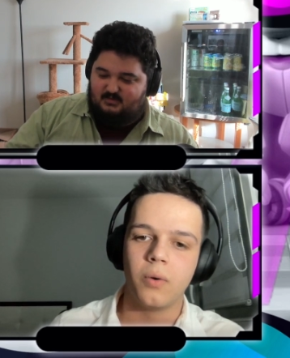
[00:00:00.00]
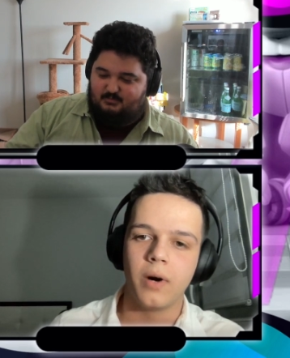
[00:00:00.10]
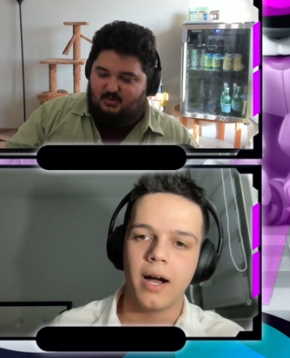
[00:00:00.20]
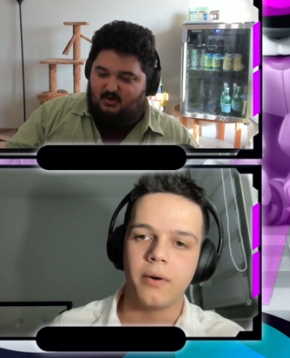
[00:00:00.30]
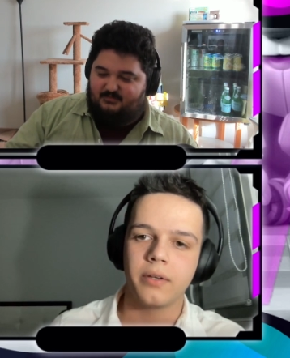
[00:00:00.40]

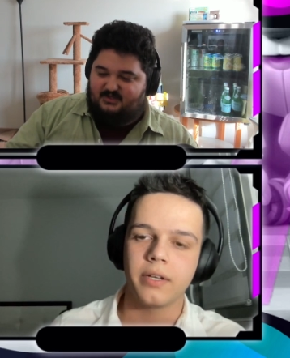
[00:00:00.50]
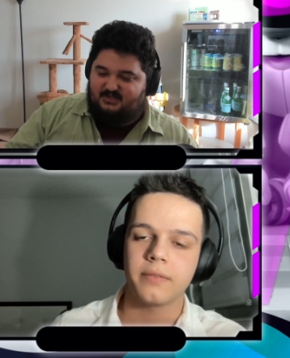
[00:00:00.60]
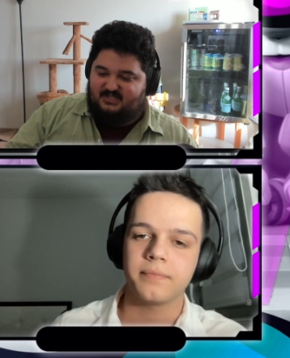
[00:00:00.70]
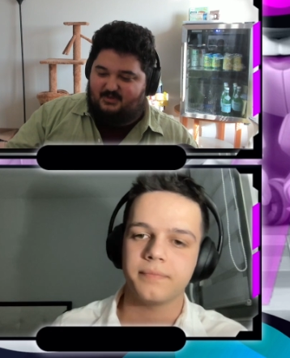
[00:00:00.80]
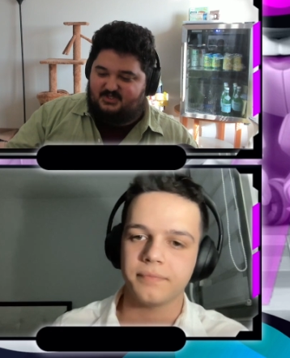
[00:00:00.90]
Speaker 1: Perfect,
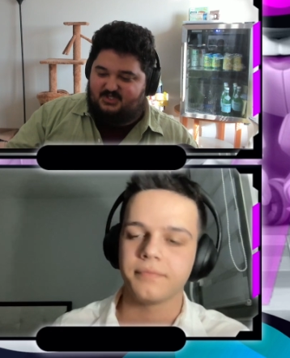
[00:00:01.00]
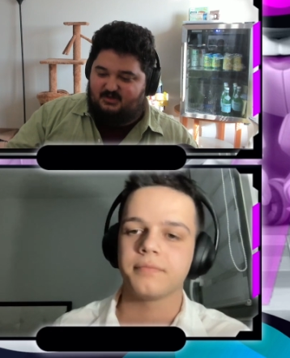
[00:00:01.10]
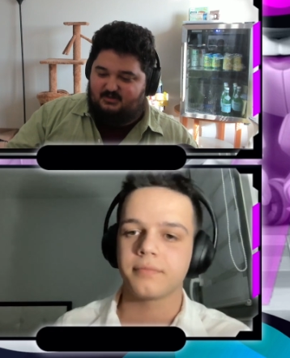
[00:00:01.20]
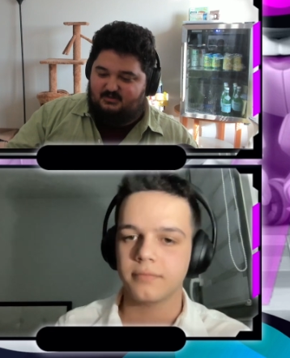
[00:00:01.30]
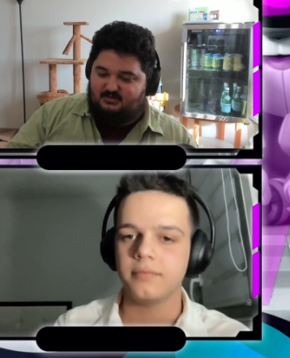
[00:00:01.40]
good damage
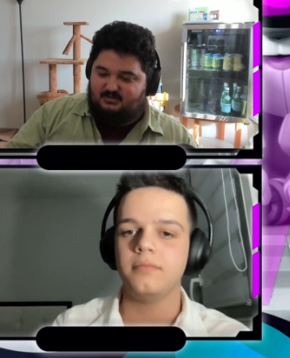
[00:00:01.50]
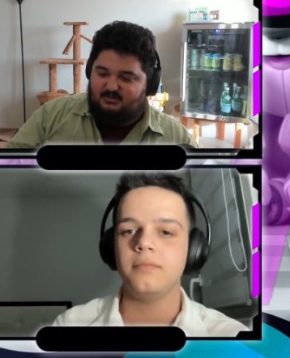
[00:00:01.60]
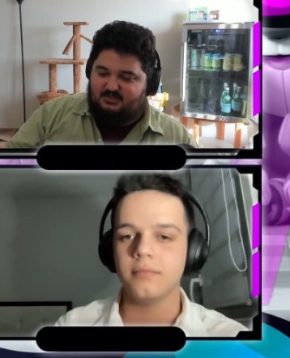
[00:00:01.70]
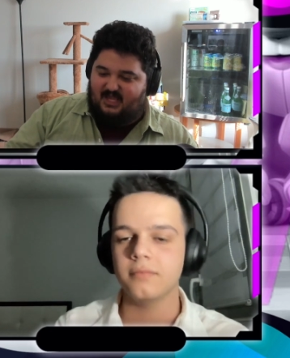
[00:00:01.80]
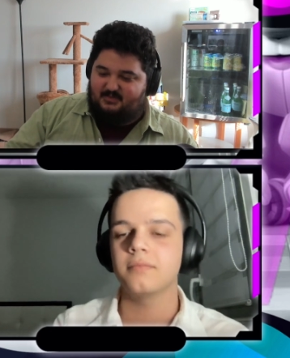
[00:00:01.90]
here.
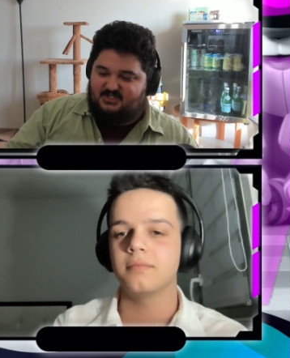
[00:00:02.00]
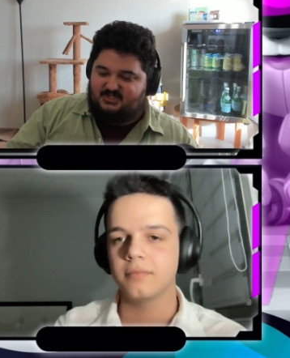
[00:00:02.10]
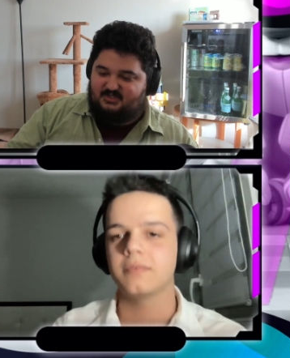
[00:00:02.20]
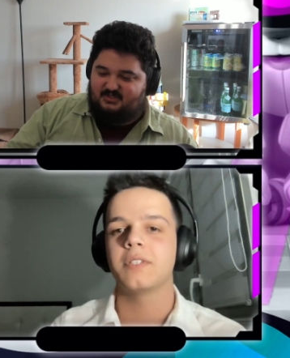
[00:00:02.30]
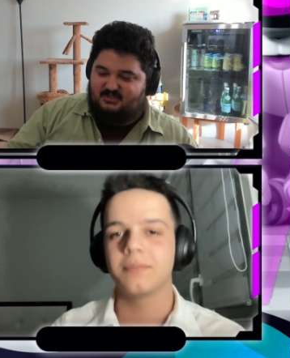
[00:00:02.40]
Good
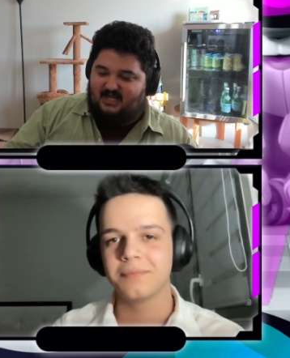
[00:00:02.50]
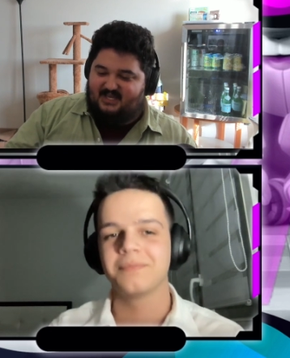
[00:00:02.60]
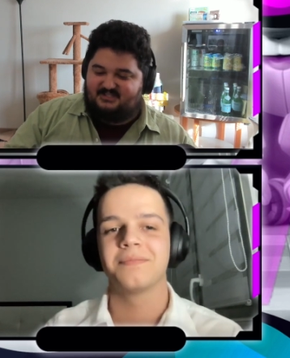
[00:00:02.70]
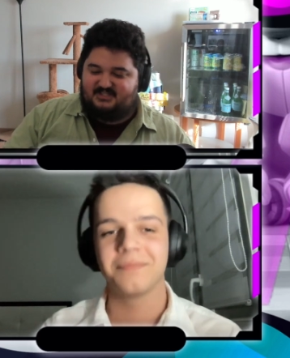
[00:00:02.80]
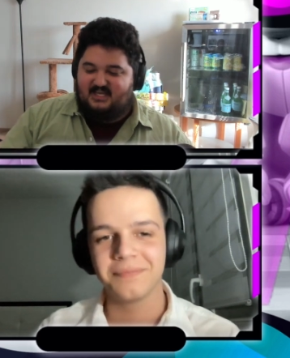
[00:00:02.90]
damage.
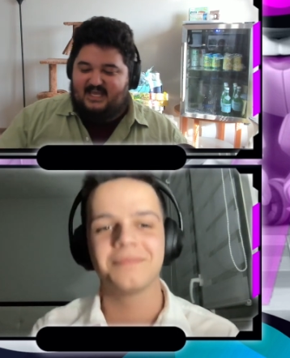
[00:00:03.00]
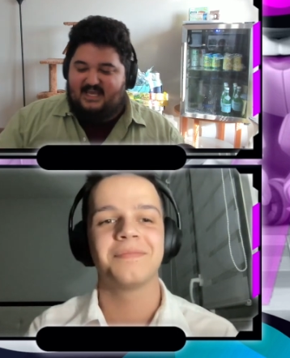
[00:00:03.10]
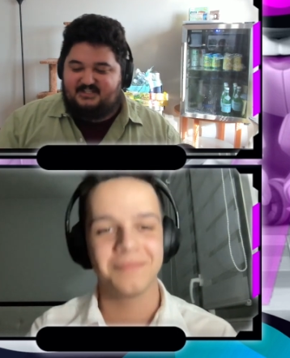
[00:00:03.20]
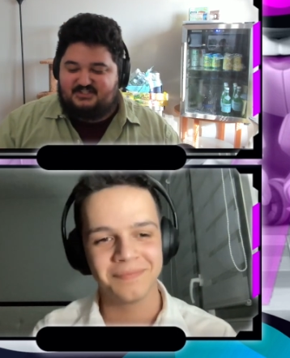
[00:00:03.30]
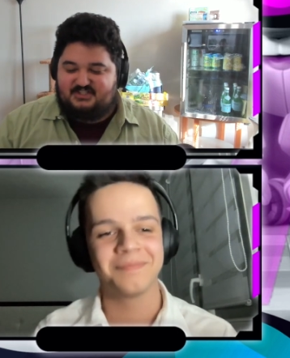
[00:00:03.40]
Nice.
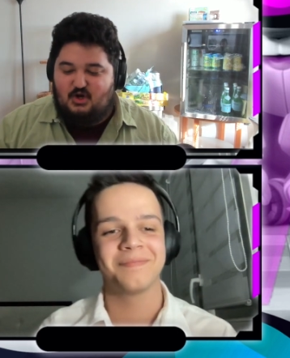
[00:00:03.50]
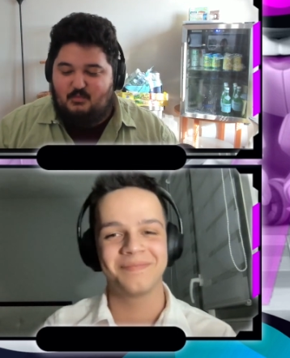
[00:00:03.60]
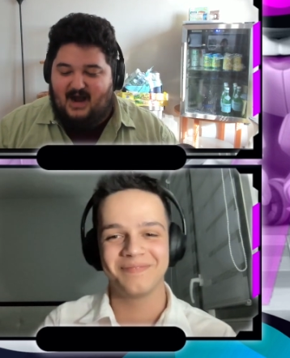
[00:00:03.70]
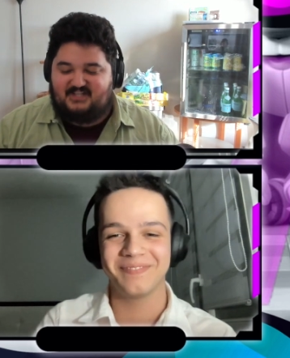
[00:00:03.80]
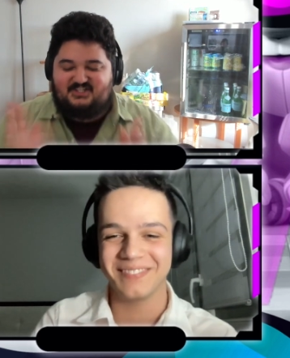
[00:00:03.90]
It's
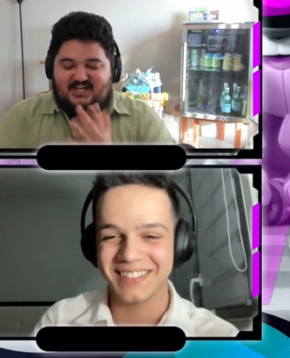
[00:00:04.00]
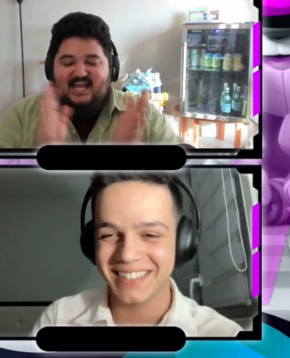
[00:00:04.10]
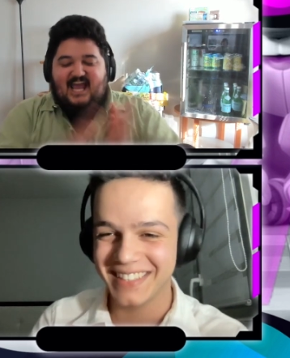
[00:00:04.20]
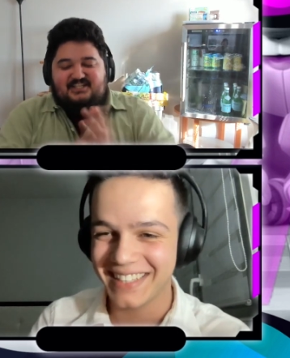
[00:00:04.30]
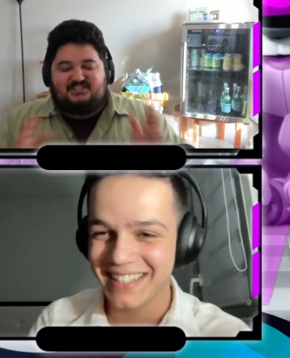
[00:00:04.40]
too much.
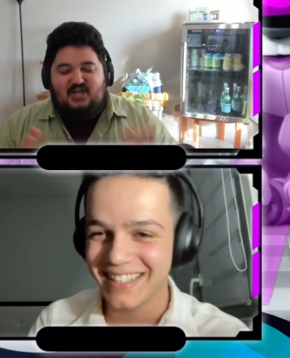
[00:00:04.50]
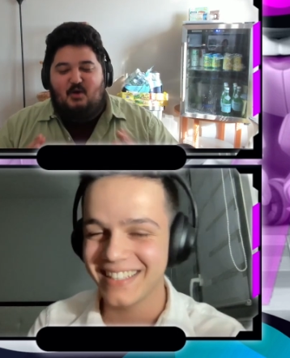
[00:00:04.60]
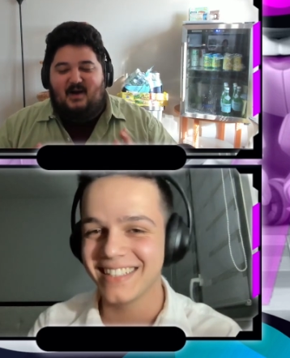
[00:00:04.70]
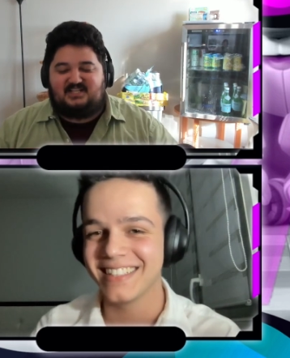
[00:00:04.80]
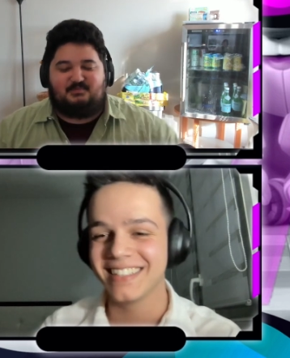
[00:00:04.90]
It's
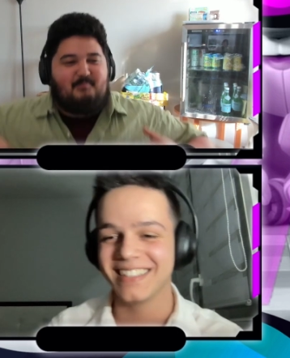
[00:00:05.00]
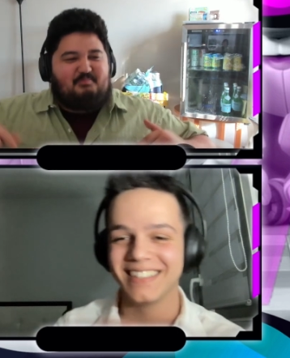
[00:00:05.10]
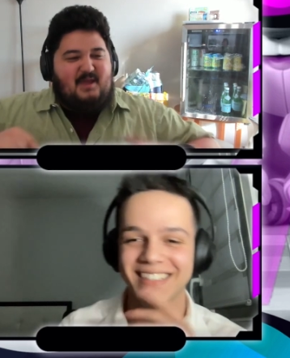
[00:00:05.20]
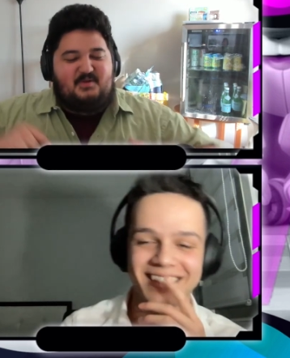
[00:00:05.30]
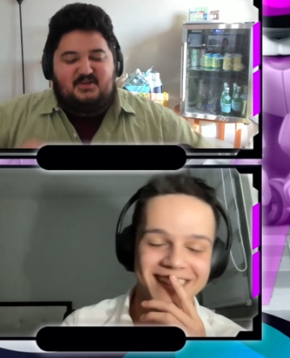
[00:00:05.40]
too much, my
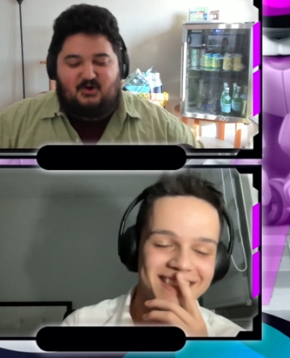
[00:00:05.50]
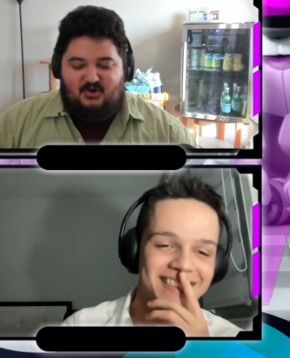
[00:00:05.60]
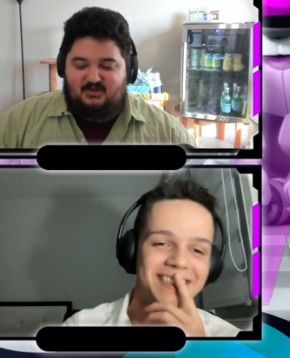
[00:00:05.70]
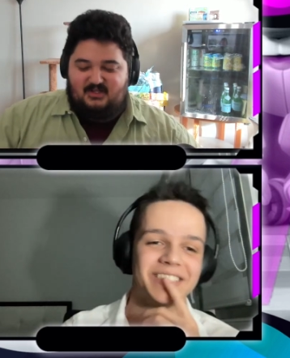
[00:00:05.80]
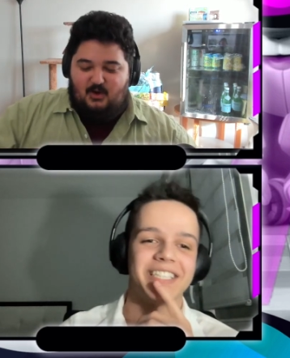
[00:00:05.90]
baby
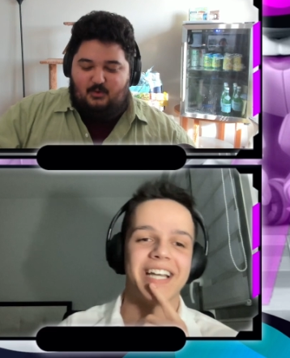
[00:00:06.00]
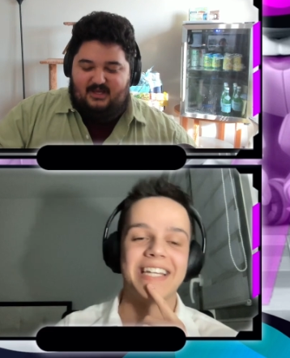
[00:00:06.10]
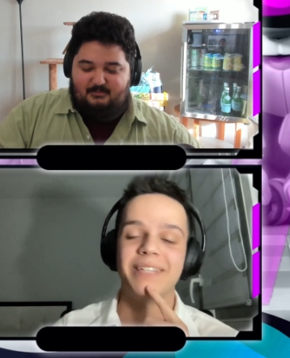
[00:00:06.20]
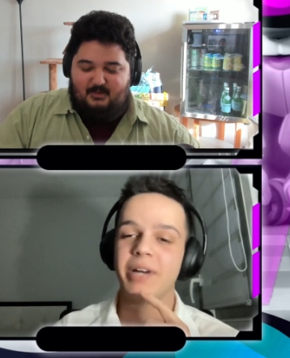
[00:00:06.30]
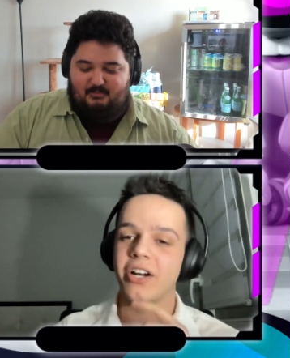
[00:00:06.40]
girl. Okay,
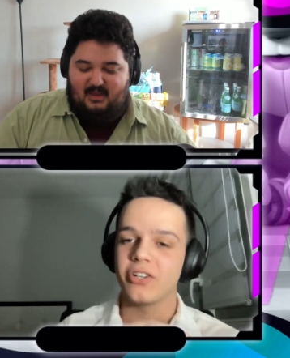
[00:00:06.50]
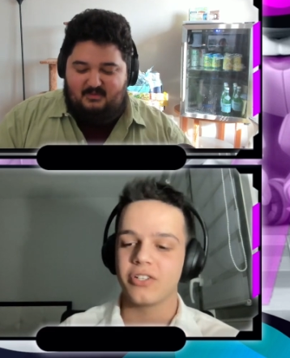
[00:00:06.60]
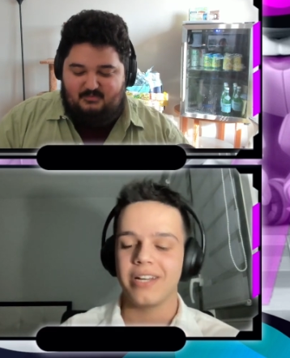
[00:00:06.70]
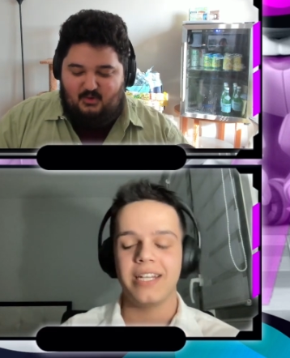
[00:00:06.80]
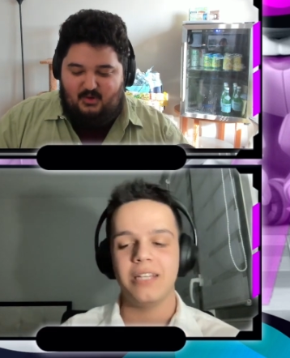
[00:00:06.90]
Wait, my, my, baby
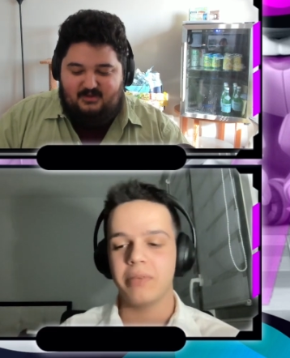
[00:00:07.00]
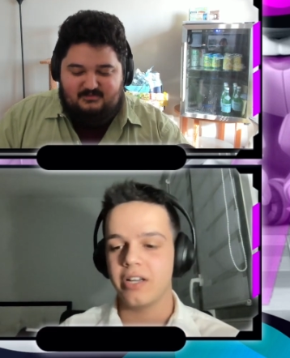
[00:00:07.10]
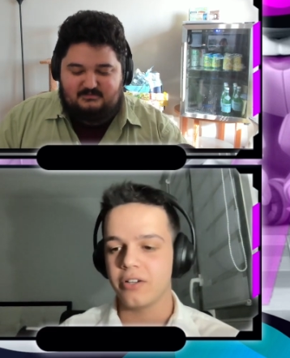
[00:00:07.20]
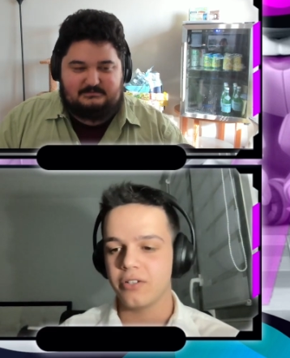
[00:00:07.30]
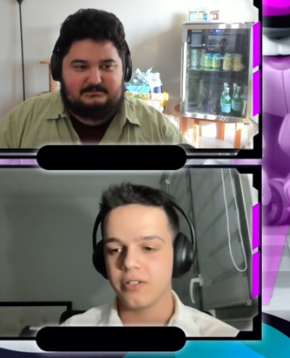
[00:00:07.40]
archer. boy.
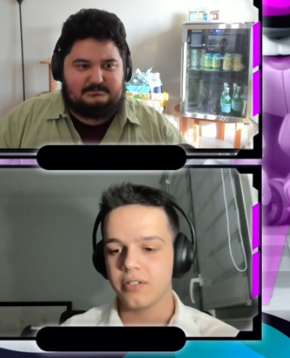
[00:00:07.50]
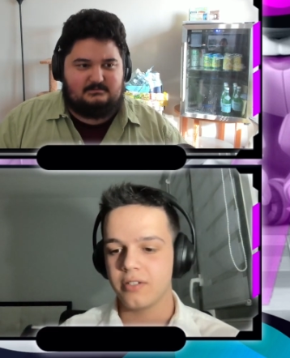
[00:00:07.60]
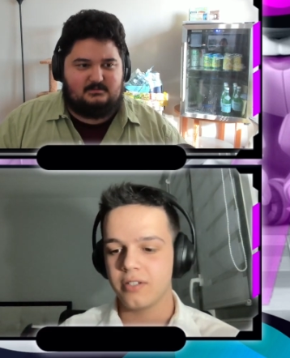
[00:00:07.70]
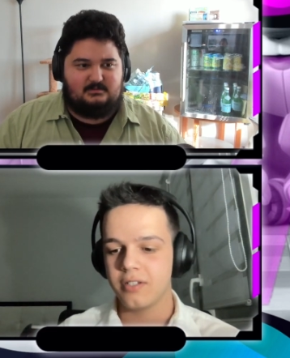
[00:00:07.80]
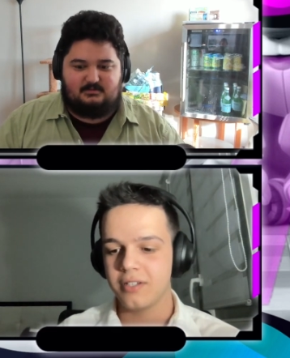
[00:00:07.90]
my archer. Ooh,